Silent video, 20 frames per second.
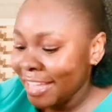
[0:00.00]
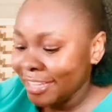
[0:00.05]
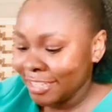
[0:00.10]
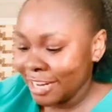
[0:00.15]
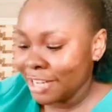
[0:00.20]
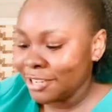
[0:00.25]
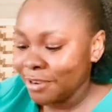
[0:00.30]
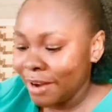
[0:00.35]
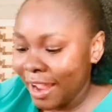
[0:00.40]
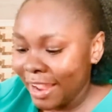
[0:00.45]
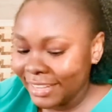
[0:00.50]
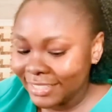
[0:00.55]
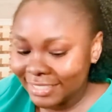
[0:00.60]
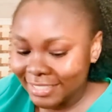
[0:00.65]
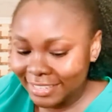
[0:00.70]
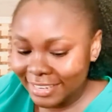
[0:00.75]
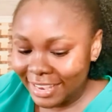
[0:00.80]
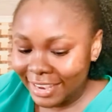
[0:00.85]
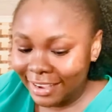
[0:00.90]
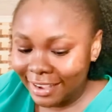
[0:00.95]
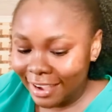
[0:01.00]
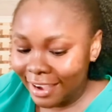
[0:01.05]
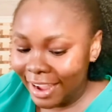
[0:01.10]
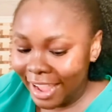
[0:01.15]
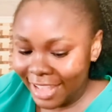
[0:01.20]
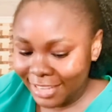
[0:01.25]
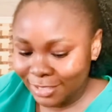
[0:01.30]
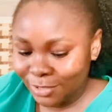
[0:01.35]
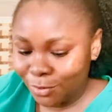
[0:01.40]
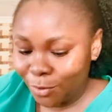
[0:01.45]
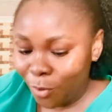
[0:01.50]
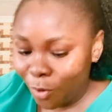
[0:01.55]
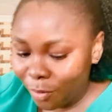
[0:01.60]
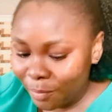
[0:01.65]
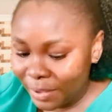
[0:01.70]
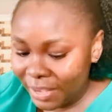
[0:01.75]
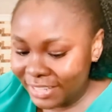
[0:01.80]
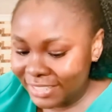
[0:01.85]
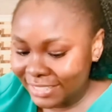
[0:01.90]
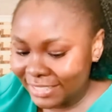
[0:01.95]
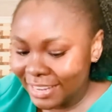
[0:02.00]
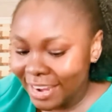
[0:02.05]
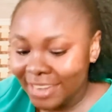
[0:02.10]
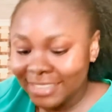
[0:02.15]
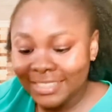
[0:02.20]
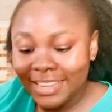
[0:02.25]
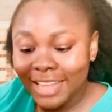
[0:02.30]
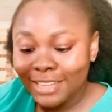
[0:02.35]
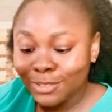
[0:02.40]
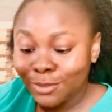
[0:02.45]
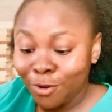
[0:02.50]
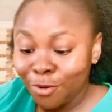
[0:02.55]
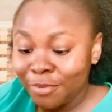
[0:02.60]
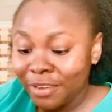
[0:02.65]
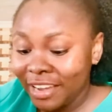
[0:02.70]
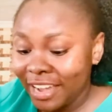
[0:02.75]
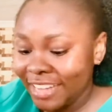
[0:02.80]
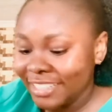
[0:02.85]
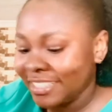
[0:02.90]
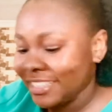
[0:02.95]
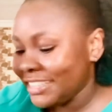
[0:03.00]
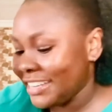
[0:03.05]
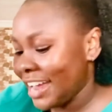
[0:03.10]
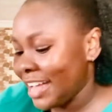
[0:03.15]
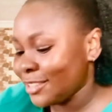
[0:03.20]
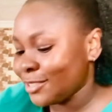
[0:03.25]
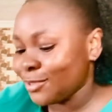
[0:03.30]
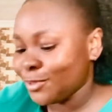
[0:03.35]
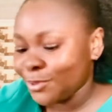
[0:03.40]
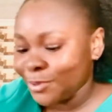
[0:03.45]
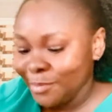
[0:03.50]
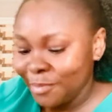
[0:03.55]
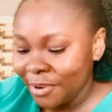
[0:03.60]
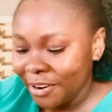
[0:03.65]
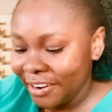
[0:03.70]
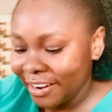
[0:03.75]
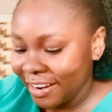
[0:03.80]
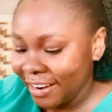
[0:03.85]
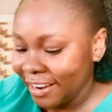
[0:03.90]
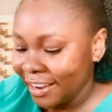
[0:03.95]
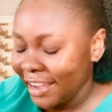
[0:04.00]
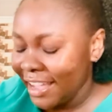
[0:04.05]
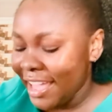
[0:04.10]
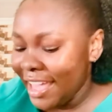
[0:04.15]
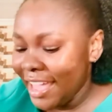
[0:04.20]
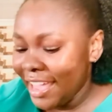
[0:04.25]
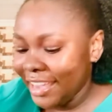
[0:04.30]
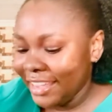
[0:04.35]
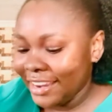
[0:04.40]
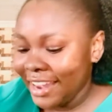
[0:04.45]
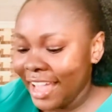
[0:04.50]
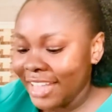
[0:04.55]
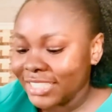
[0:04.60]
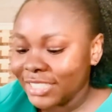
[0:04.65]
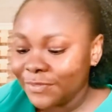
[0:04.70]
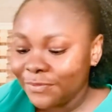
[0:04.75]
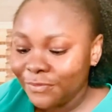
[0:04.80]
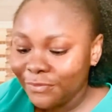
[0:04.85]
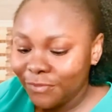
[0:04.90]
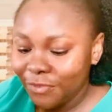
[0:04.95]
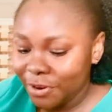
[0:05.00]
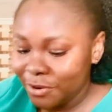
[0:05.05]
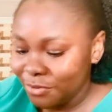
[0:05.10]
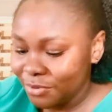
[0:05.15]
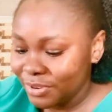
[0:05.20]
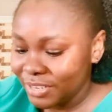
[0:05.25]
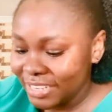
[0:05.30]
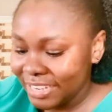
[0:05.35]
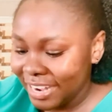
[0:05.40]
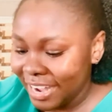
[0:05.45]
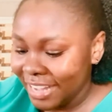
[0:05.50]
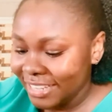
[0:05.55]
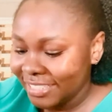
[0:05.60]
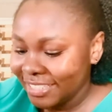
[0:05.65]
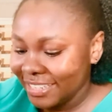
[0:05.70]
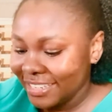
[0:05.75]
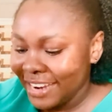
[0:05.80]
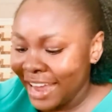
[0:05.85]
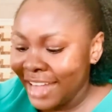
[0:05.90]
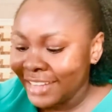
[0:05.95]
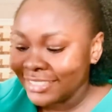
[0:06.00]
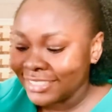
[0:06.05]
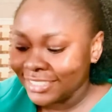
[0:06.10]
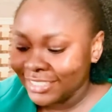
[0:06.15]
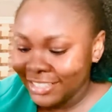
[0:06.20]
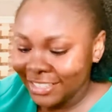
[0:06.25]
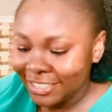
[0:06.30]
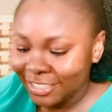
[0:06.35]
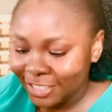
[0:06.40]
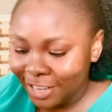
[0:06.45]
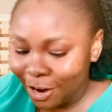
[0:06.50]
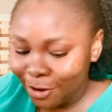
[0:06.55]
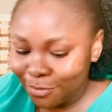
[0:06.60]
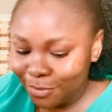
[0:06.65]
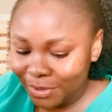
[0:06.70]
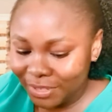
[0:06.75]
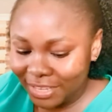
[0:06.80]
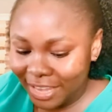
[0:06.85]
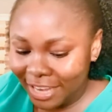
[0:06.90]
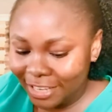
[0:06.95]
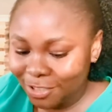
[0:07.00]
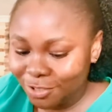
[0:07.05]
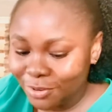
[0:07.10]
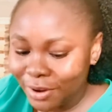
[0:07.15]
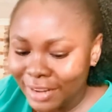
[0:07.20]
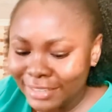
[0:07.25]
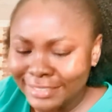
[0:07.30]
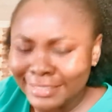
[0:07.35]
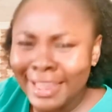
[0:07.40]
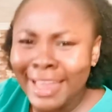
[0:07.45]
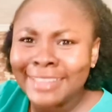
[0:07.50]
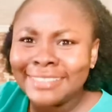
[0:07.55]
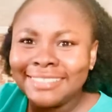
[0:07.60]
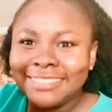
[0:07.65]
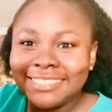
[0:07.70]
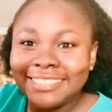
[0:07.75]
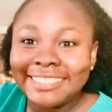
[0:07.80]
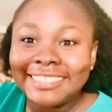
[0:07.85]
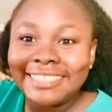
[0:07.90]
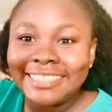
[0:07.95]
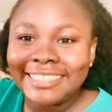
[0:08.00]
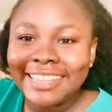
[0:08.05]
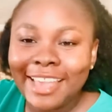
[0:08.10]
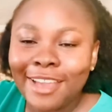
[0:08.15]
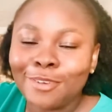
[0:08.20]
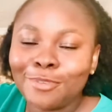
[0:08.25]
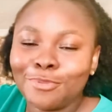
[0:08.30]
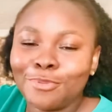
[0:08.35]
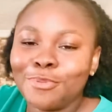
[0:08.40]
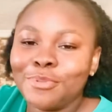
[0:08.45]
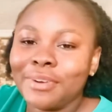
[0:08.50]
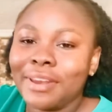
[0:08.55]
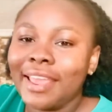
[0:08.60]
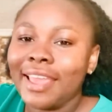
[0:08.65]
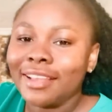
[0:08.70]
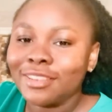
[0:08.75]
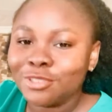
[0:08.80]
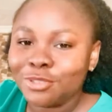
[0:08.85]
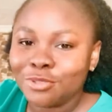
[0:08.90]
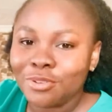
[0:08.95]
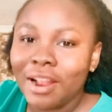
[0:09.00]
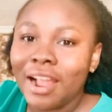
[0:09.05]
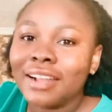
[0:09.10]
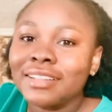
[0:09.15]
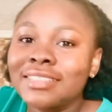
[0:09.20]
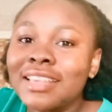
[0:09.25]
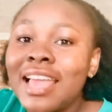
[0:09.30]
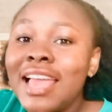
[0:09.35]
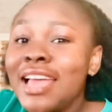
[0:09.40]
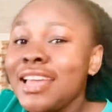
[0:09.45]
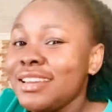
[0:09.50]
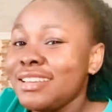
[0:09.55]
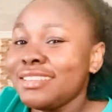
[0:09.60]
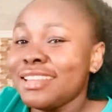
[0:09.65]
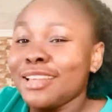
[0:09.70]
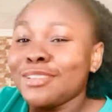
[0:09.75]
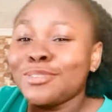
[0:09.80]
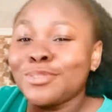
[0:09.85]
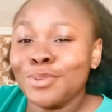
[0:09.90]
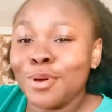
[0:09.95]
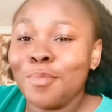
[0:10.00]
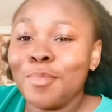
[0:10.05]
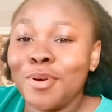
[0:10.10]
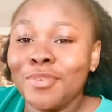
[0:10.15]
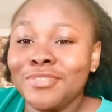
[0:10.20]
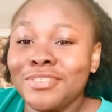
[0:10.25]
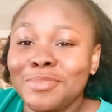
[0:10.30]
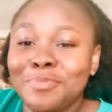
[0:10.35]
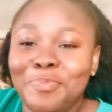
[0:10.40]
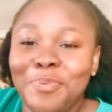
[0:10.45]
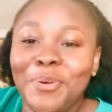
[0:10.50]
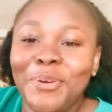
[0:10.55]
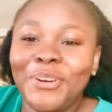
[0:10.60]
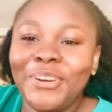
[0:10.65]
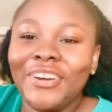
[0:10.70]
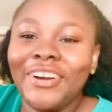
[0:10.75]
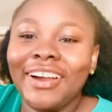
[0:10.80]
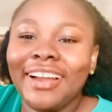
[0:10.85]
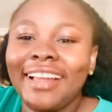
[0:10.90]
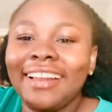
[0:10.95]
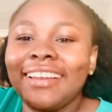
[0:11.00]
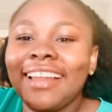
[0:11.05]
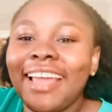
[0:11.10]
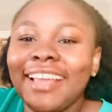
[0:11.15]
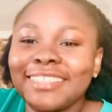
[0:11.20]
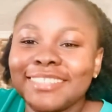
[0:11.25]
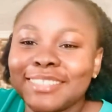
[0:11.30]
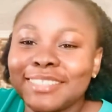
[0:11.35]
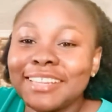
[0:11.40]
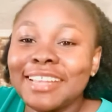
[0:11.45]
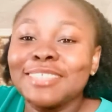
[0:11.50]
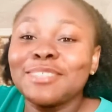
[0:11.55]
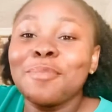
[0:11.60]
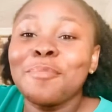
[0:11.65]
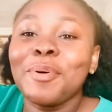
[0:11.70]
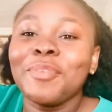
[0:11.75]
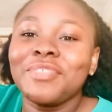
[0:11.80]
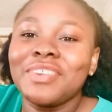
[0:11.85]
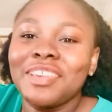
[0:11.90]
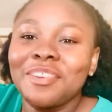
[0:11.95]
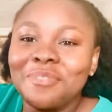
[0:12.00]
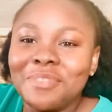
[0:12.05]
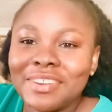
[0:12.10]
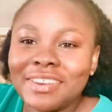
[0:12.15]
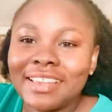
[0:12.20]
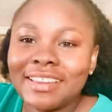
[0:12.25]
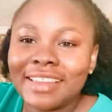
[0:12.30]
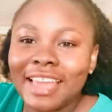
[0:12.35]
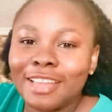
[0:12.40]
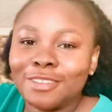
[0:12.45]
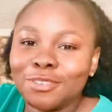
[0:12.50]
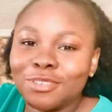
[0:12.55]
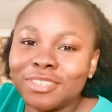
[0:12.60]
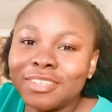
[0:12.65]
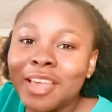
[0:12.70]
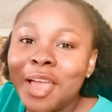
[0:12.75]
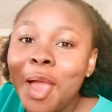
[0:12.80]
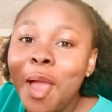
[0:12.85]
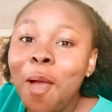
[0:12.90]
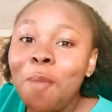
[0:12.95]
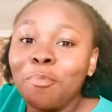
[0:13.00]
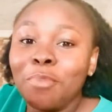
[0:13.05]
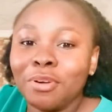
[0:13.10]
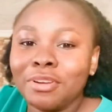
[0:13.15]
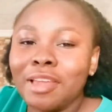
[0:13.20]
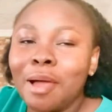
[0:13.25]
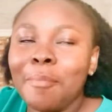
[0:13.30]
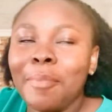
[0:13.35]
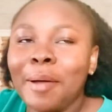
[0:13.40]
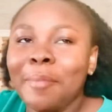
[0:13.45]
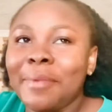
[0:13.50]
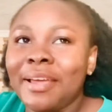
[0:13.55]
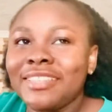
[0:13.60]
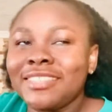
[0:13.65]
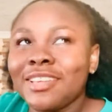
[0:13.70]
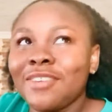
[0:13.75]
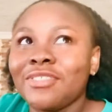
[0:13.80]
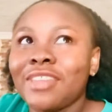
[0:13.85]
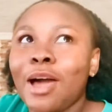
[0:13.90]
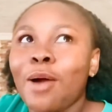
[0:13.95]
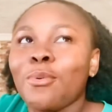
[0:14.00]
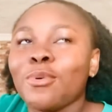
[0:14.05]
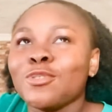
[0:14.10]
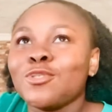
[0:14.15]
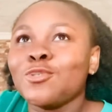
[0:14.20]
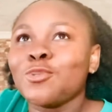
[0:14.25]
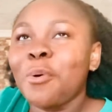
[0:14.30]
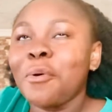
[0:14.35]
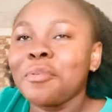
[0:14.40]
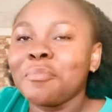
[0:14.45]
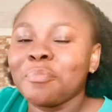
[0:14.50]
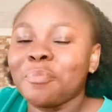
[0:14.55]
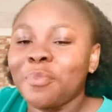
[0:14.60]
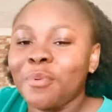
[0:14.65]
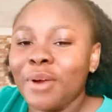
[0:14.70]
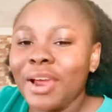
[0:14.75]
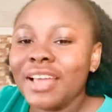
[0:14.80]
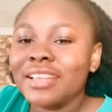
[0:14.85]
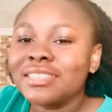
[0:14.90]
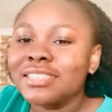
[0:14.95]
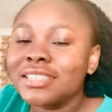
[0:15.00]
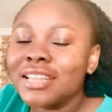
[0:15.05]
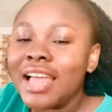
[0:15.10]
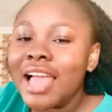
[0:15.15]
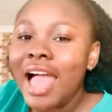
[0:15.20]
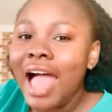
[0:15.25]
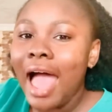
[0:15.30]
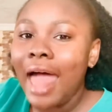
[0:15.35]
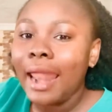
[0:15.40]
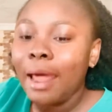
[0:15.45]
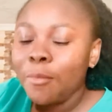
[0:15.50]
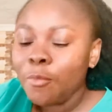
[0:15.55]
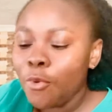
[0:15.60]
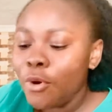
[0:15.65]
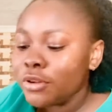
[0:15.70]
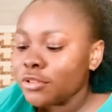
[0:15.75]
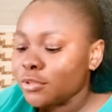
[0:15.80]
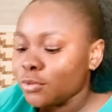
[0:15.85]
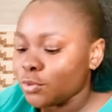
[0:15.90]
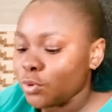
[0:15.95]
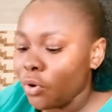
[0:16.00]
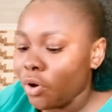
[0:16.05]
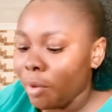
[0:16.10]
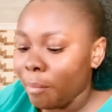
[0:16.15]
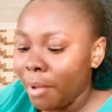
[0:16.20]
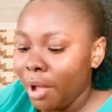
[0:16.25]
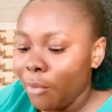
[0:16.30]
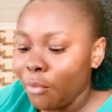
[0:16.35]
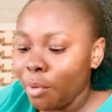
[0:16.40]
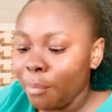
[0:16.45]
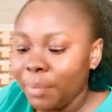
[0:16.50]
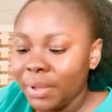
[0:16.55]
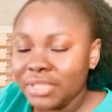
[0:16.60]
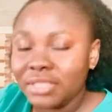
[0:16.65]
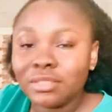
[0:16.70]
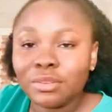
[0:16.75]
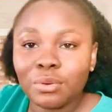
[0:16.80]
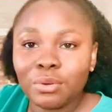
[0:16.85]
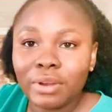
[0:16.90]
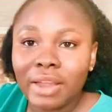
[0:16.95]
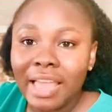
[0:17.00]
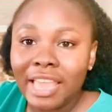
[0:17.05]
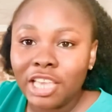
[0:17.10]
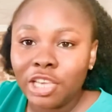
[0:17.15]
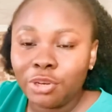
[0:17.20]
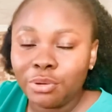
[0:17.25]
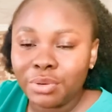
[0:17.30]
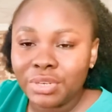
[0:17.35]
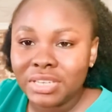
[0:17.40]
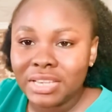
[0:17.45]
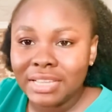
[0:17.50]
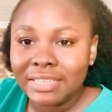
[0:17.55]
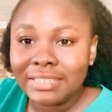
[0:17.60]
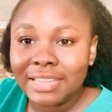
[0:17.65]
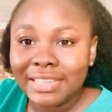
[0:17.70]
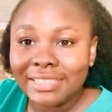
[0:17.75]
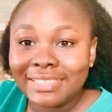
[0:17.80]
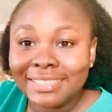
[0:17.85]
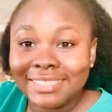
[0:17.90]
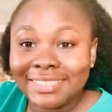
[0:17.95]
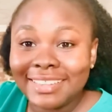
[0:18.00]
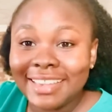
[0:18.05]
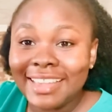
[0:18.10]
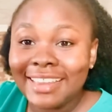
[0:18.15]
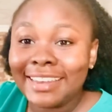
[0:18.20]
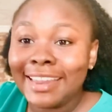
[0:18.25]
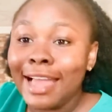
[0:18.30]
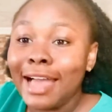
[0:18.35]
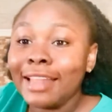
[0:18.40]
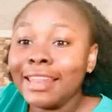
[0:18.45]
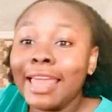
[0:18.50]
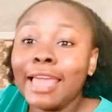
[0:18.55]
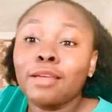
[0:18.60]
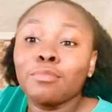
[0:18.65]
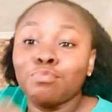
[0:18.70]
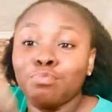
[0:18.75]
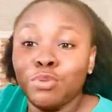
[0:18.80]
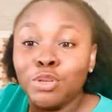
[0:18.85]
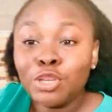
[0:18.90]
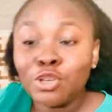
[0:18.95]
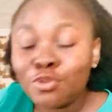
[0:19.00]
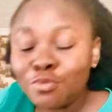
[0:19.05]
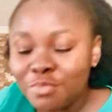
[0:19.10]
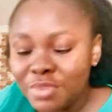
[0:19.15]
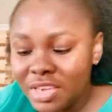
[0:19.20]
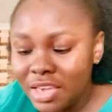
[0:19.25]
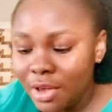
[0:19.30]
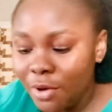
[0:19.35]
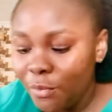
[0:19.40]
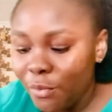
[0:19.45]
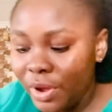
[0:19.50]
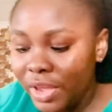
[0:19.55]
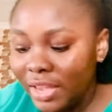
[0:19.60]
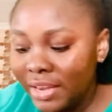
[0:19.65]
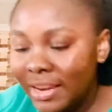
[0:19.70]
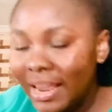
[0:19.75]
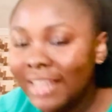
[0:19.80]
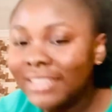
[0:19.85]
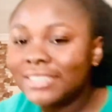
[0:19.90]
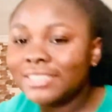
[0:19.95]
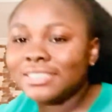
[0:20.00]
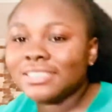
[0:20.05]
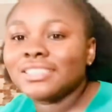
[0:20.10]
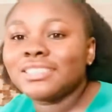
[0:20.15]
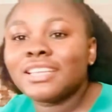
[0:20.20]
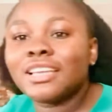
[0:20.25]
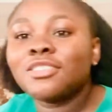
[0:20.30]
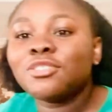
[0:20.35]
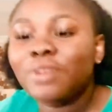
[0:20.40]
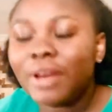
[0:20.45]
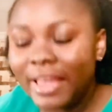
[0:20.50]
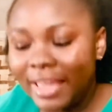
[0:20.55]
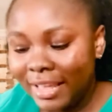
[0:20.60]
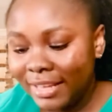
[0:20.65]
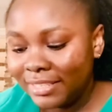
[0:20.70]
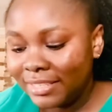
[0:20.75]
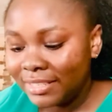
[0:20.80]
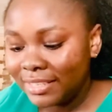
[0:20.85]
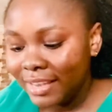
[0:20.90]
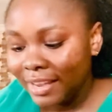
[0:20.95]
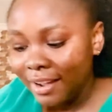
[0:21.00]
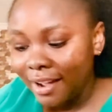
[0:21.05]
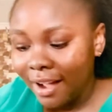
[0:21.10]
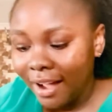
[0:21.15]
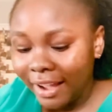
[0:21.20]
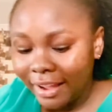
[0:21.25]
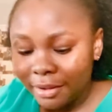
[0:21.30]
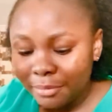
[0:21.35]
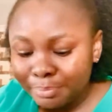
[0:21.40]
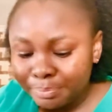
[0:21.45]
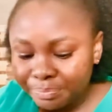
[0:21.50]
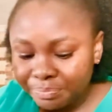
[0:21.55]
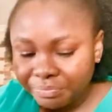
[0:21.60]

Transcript: tetraoxydeca, ascorbate, it has ascorbic acid, it has turmeric, it has ferulic acid, it has ginger root extract, it has ginseng root extract. These are some of the products, like, there's some of the ingredients I just brought out by myself that I was so impressed. And I'm going to talk about one particular ingredient that is here that like blew me away. That is the tetraoxydeca